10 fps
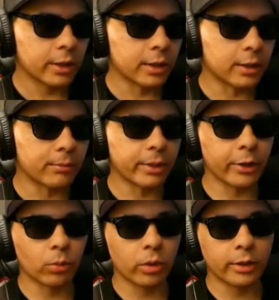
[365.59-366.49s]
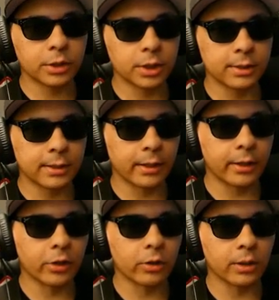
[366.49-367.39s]
by the words she's
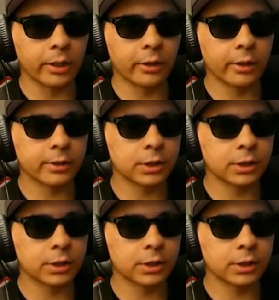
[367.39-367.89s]
saying, her lyrics,